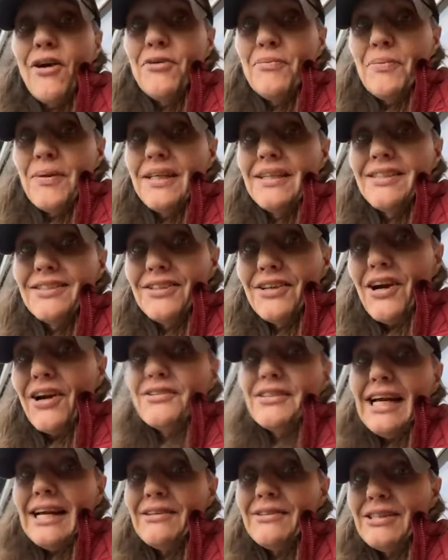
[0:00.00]
hoping to
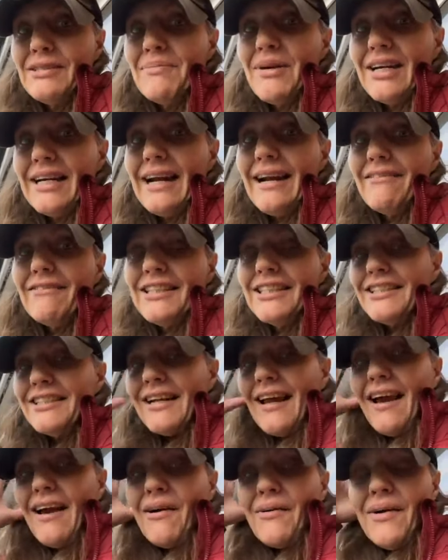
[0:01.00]
go down to my garage
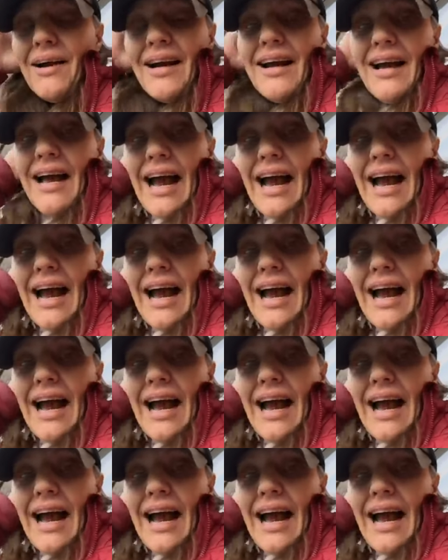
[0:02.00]
now